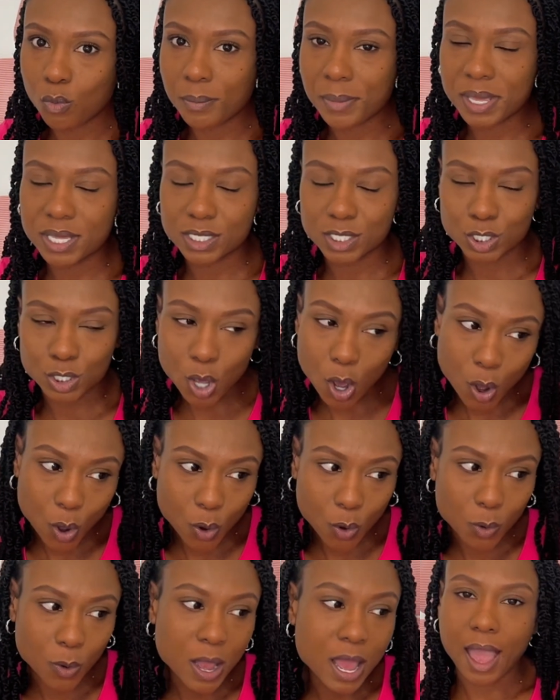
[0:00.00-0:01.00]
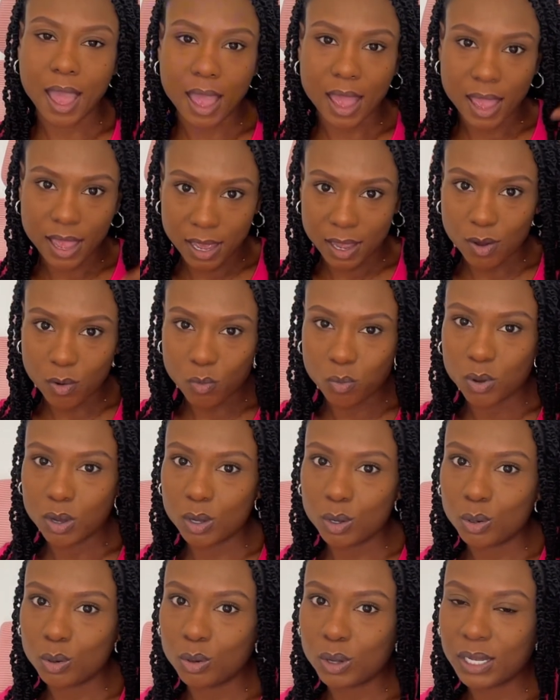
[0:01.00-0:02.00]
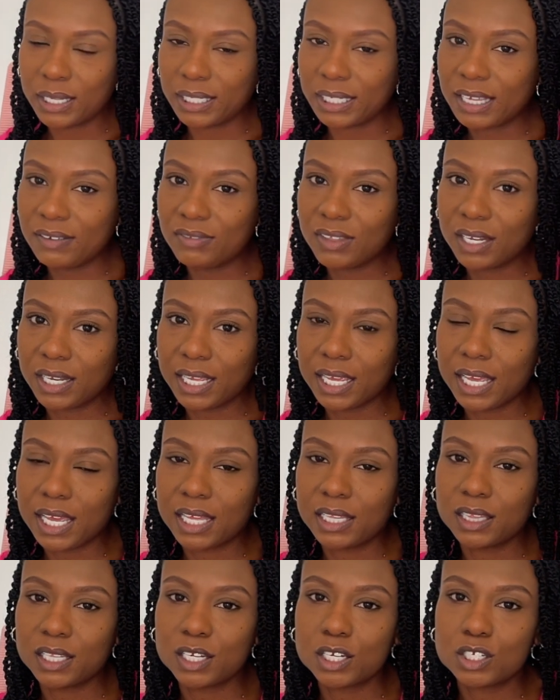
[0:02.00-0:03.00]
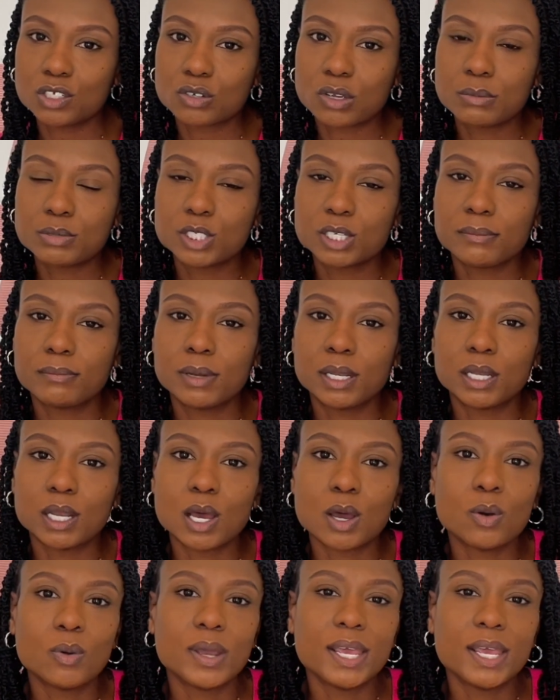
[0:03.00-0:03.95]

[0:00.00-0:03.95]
And so I will leave the link in the description below.